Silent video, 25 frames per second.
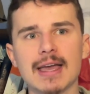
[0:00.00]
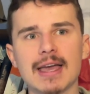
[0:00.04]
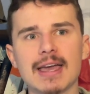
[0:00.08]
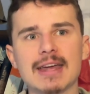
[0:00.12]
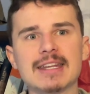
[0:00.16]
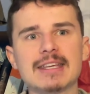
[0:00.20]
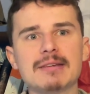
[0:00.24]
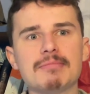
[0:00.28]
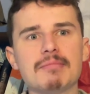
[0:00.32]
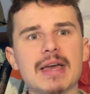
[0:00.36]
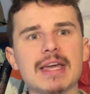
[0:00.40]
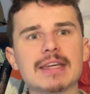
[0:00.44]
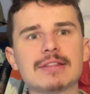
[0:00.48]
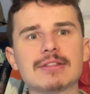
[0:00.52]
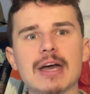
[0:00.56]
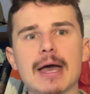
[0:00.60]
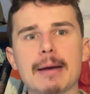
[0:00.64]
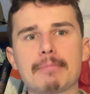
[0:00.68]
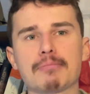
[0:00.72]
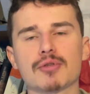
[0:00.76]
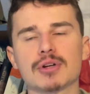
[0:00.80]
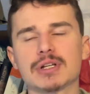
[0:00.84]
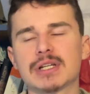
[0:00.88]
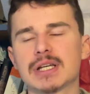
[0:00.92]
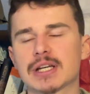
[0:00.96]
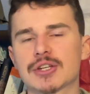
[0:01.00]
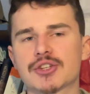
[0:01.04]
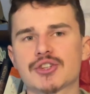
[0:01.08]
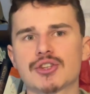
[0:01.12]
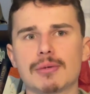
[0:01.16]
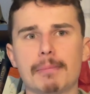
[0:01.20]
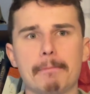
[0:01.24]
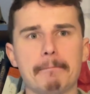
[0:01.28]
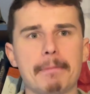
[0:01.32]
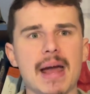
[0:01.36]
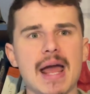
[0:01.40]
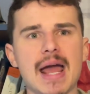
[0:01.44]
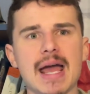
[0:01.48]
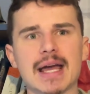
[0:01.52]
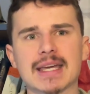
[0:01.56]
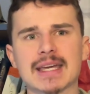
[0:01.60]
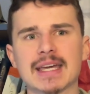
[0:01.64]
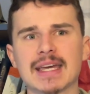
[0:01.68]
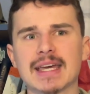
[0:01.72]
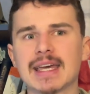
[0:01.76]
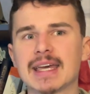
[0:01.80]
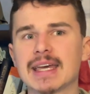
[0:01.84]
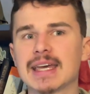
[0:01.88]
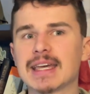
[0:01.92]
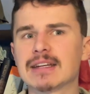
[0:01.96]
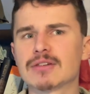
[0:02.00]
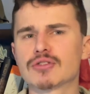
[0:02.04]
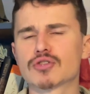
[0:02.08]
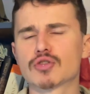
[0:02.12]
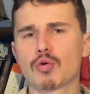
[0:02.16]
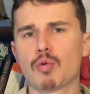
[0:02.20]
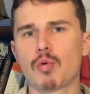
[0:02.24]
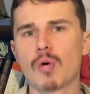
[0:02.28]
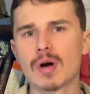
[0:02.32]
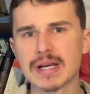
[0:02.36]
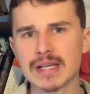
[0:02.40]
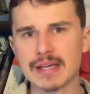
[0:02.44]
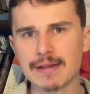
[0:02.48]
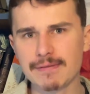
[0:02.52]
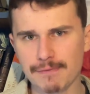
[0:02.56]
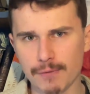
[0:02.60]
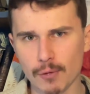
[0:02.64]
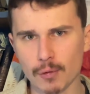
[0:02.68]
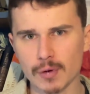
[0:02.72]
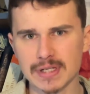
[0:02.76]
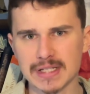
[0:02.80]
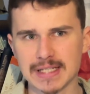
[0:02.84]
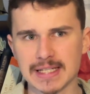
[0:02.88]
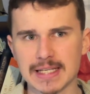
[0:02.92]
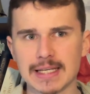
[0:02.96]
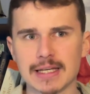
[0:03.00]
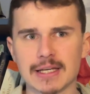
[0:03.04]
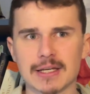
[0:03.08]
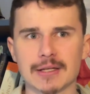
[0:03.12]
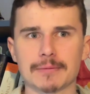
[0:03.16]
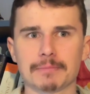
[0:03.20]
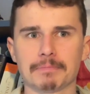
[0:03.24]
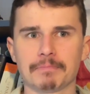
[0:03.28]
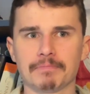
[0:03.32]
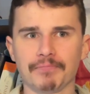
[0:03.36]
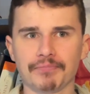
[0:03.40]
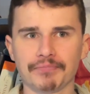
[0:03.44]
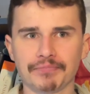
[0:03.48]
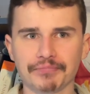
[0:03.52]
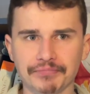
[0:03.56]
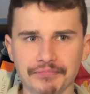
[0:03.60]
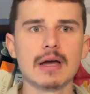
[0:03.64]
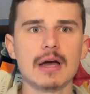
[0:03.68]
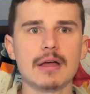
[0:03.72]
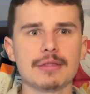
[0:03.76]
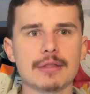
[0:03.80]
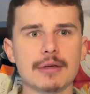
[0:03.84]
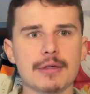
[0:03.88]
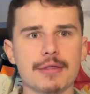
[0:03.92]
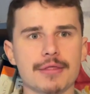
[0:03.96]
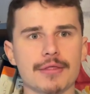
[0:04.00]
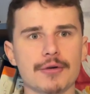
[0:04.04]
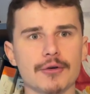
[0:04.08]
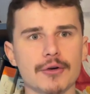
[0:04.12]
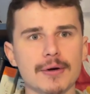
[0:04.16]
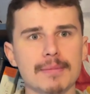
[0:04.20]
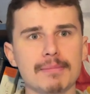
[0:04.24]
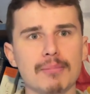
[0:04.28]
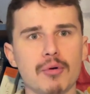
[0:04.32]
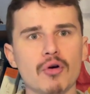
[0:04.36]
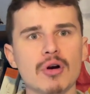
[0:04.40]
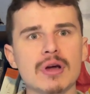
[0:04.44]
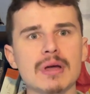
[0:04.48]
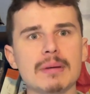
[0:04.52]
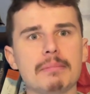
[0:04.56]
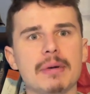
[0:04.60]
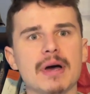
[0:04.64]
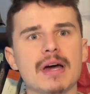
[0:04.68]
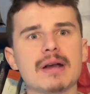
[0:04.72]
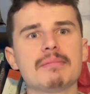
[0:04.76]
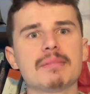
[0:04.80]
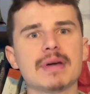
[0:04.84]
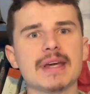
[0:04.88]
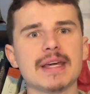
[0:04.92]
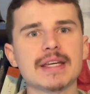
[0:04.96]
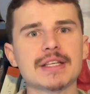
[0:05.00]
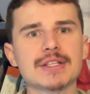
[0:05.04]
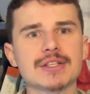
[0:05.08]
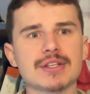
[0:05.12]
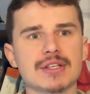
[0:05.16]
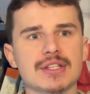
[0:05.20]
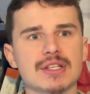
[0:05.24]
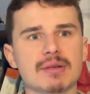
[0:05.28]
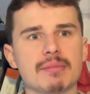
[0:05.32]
and he made that prediction back in 2014. The third point Ben makes is